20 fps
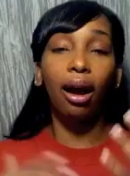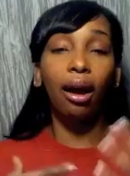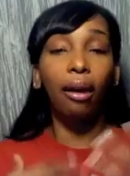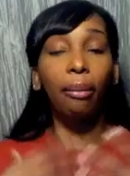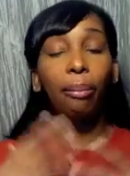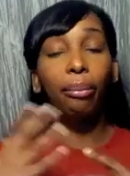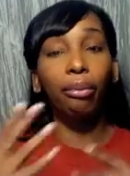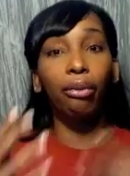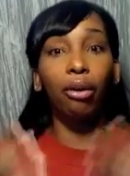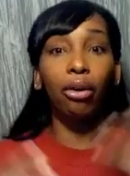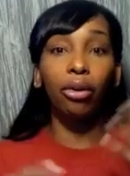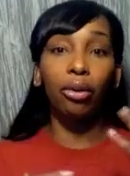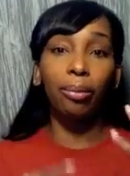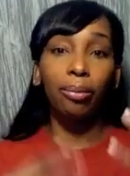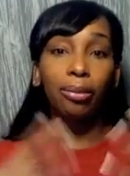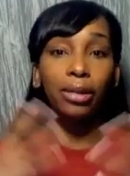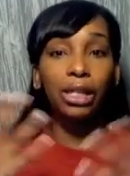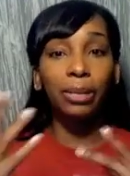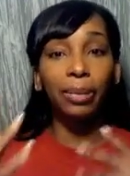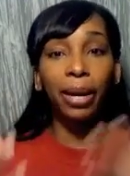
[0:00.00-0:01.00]
a, broader
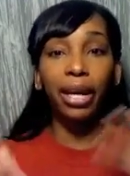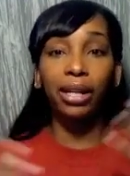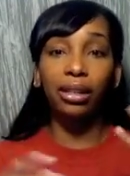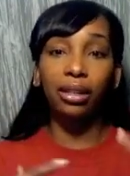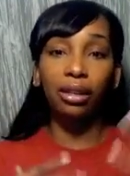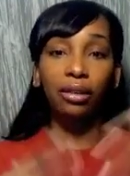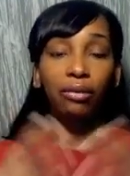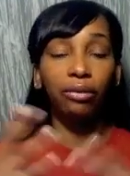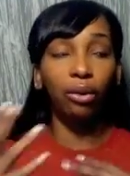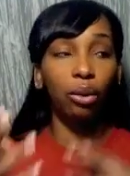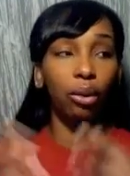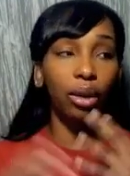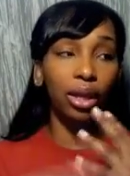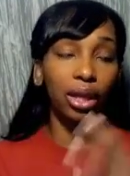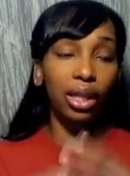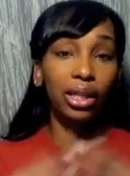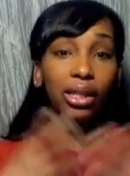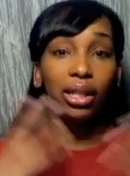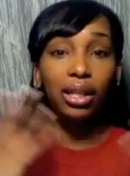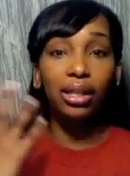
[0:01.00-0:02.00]
perspective on
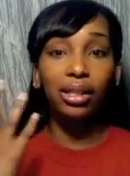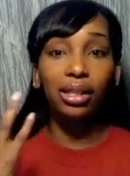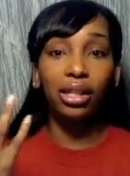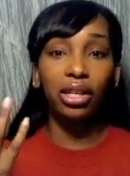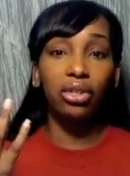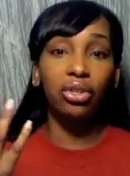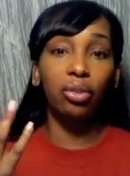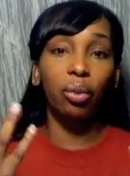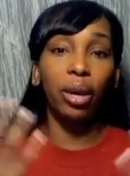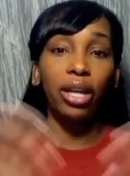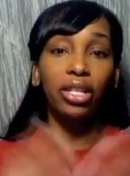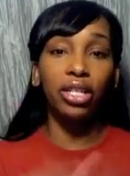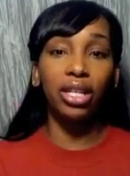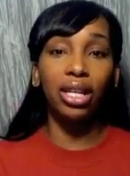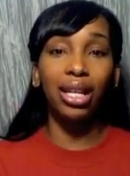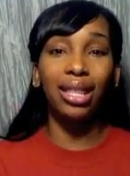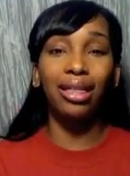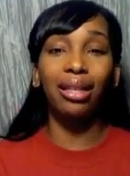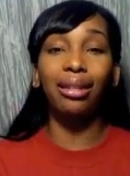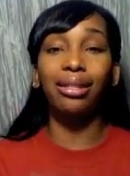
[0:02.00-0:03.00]
this situation
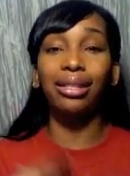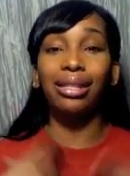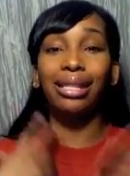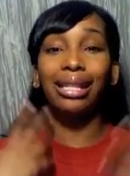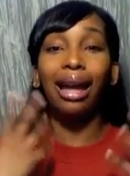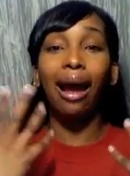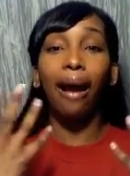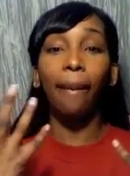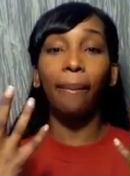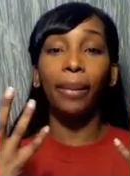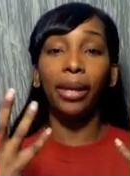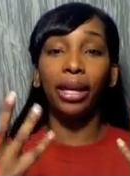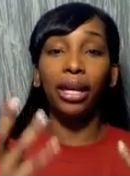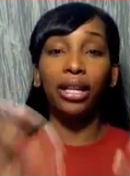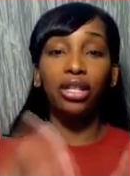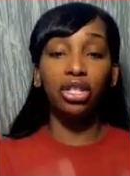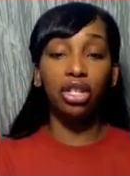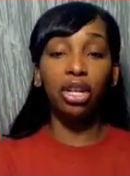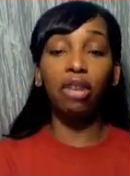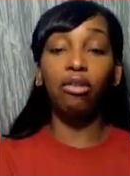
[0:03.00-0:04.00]
and this topic
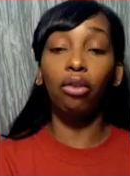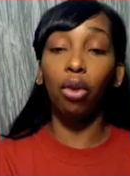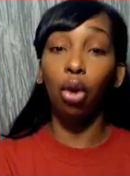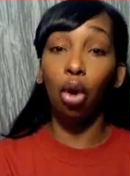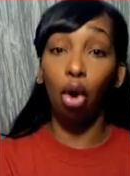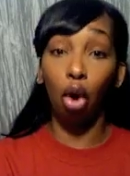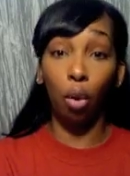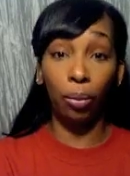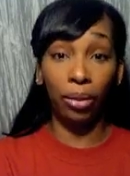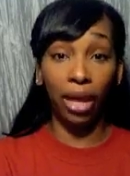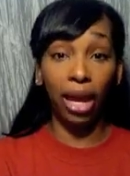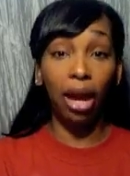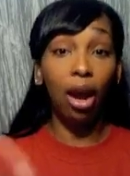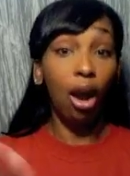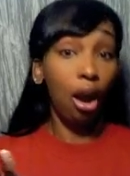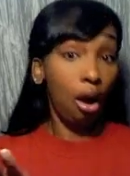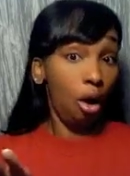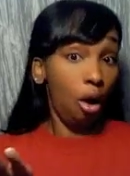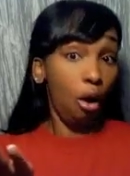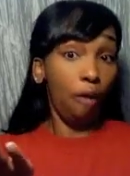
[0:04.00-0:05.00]
in general hope that
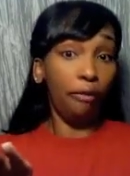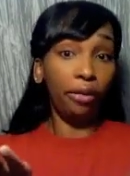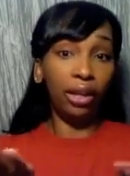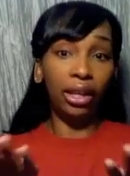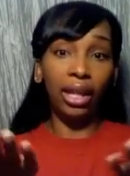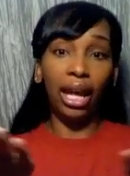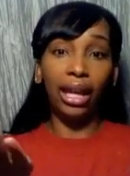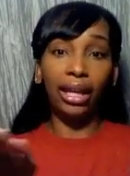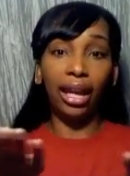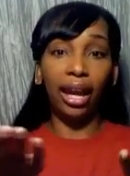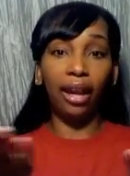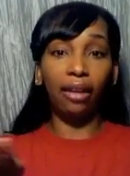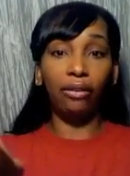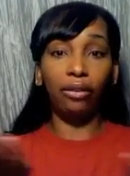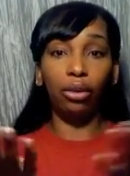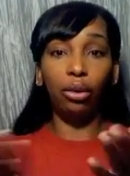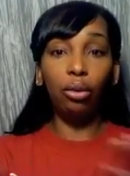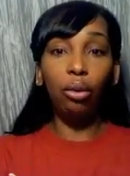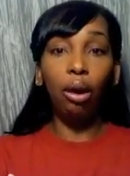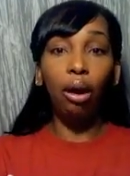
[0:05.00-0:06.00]
hopefully that gave
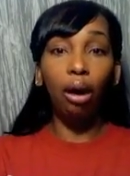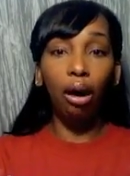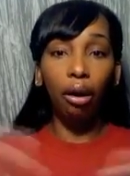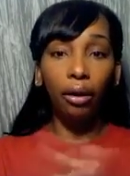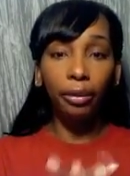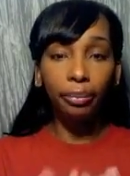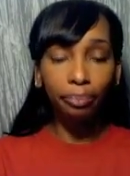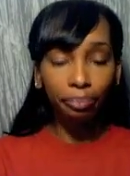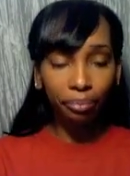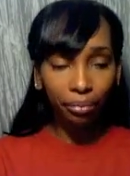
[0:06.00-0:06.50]
you all